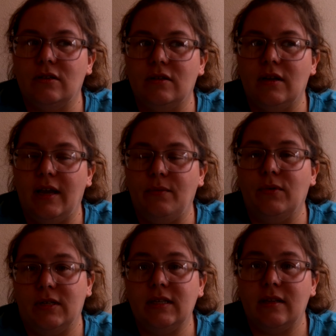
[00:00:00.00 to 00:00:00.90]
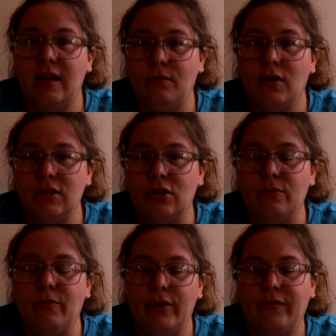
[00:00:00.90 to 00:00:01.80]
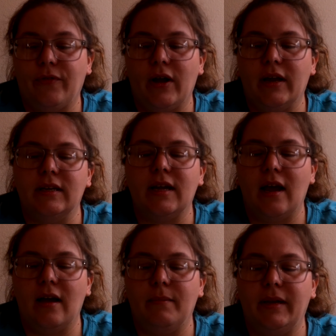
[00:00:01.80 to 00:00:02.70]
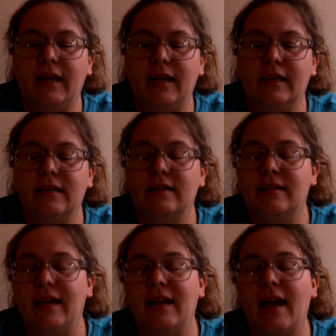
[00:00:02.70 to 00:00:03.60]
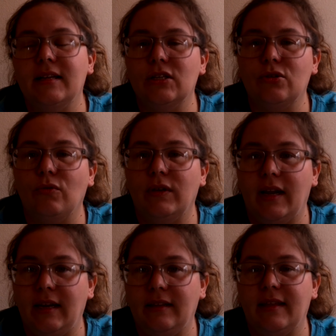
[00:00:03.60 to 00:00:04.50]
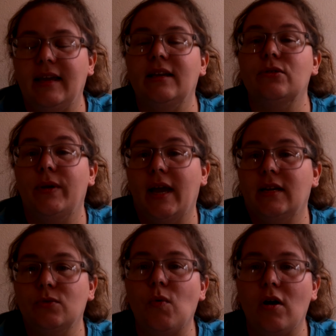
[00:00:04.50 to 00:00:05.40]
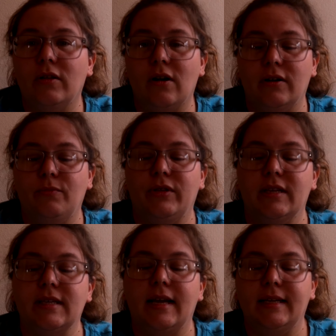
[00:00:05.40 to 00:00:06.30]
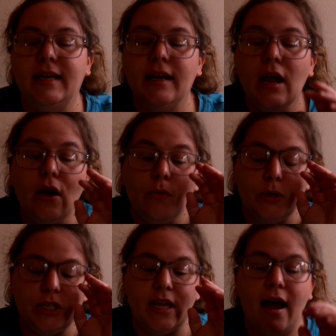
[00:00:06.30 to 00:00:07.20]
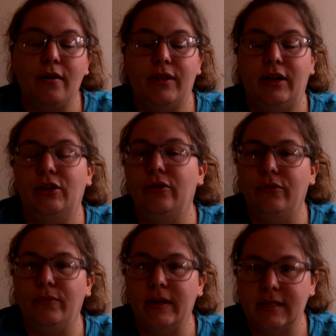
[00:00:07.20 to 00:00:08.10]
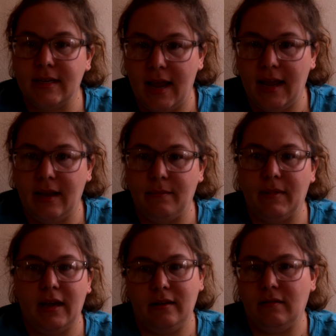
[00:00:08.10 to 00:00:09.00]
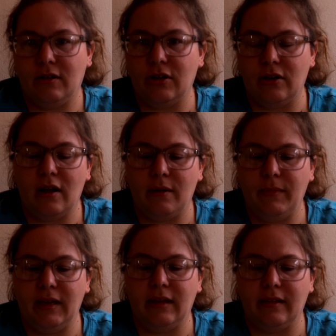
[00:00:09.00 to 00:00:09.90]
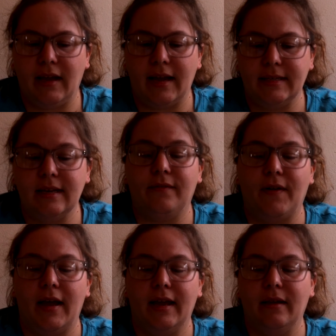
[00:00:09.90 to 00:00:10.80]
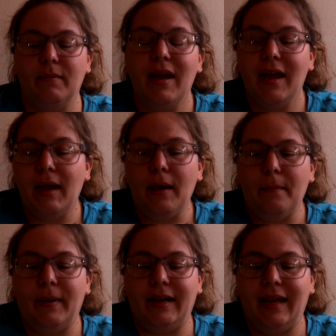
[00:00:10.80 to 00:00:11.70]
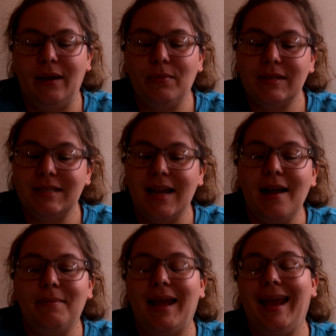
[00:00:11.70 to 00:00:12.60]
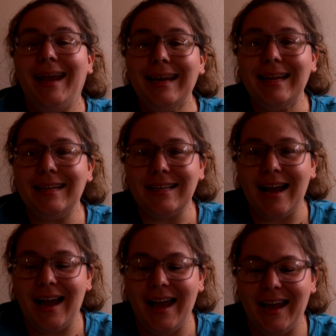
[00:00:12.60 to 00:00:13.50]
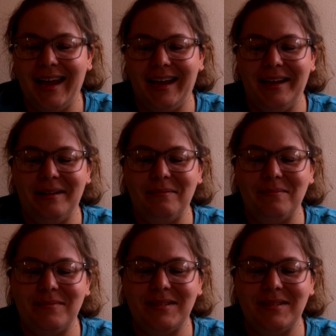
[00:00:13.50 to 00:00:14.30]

it was her boyfriend, and they hadn't stolen anything, so he had his wallet on him with his ID, which is how they knew his name and could immediately identify him. But he was stabbed 80 times.